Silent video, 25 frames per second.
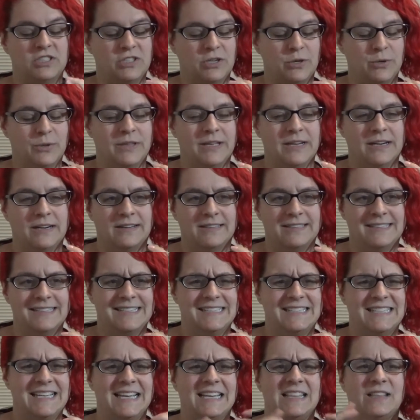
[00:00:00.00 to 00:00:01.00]
So there
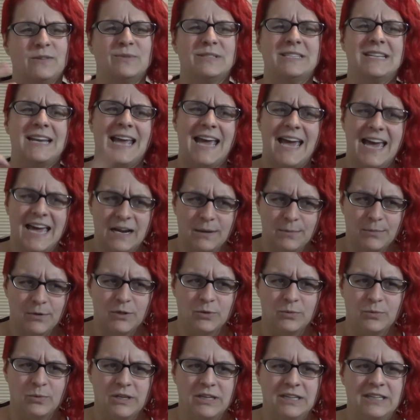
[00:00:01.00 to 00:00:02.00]
was an
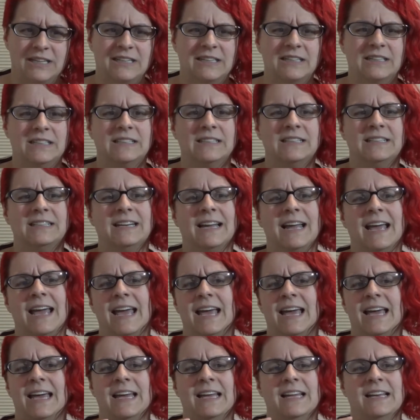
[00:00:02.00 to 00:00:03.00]
animal one
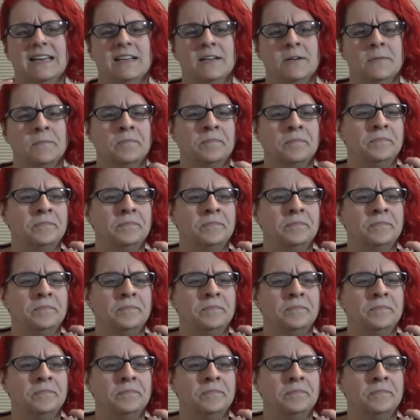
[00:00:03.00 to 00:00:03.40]
and